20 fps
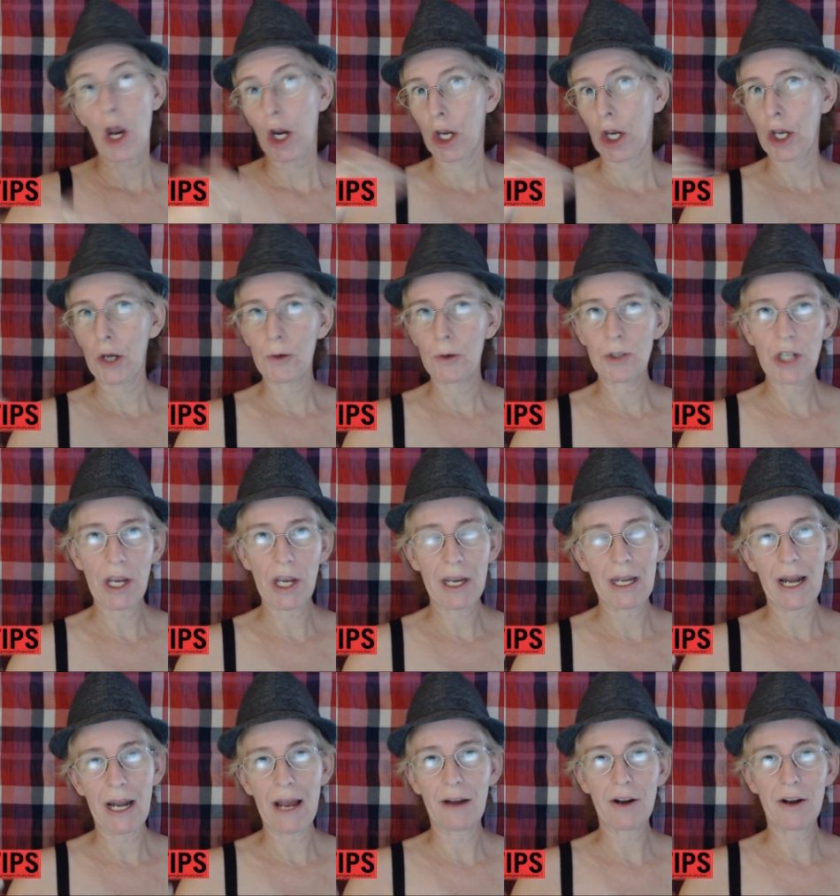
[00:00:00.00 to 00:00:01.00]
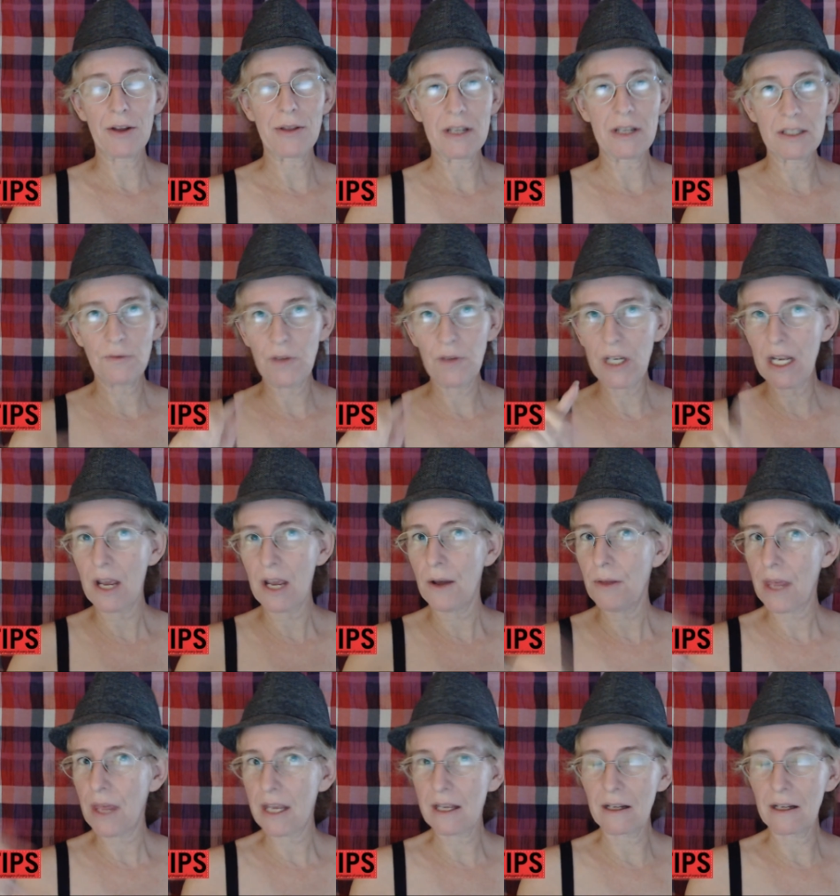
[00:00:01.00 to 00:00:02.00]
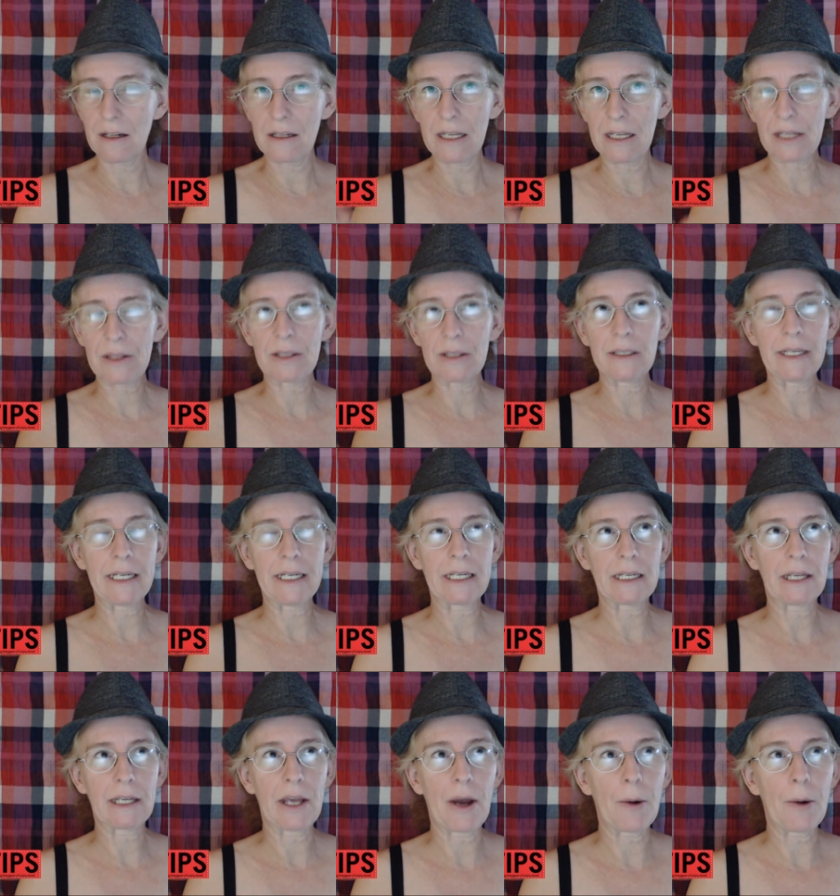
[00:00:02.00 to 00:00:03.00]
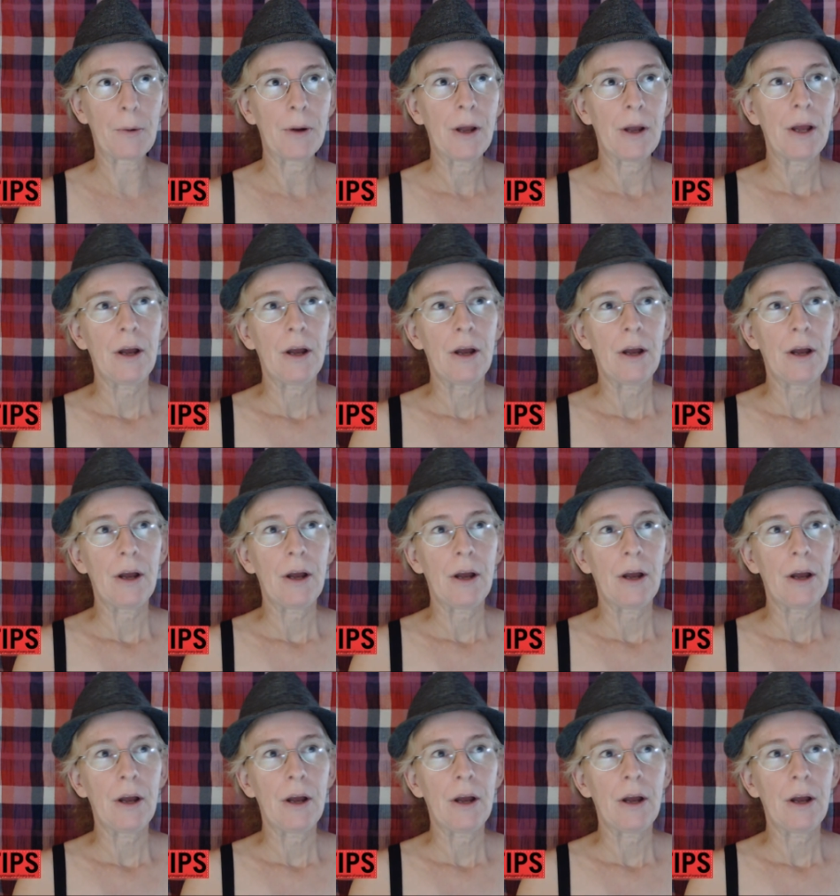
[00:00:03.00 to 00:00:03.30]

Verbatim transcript: Go check it out on this video. They can click the link and go.